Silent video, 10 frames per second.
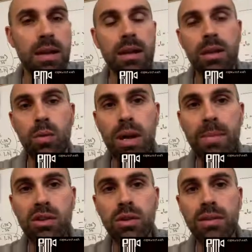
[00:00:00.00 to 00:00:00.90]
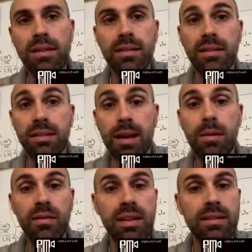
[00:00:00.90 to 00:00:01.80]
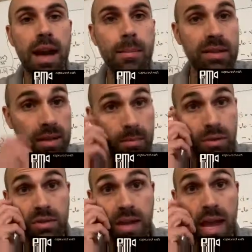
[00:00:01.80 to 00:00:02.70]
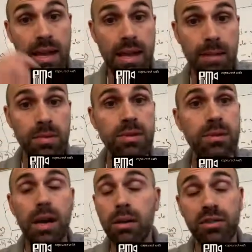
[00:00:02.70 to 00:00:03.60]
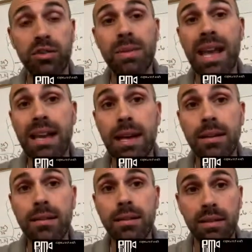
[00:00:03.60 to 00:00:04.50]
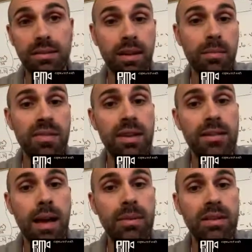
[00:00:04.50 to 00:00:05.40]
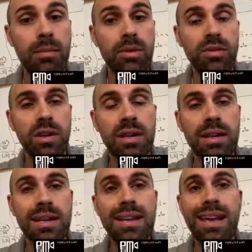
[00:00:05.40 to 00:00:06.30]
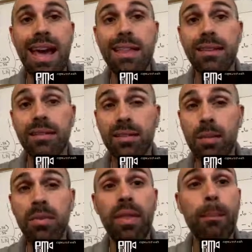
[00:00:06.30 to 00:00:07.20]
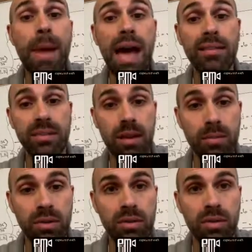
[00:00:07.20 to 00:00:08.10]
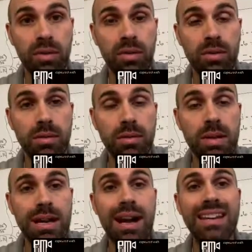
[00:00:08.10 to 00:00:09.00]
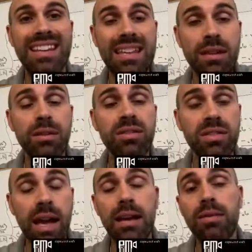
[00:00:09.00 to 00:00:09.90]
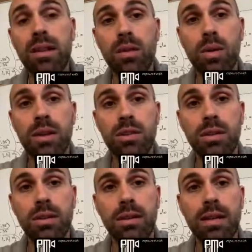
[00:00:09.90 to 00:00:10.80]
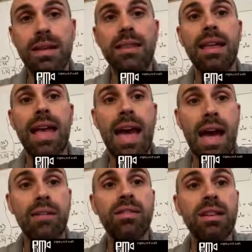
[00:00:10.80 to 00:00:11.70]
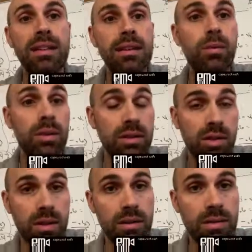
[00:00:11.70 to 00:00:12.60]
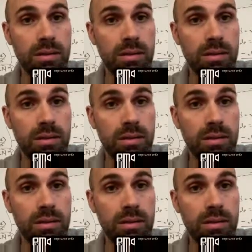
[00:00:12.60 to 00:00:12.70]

You want to make sure that the sum of the atomic numbers, AN, the sum of the atomic numbers, and the sum of the mass numbers on either side of the equation, they have to equal each other.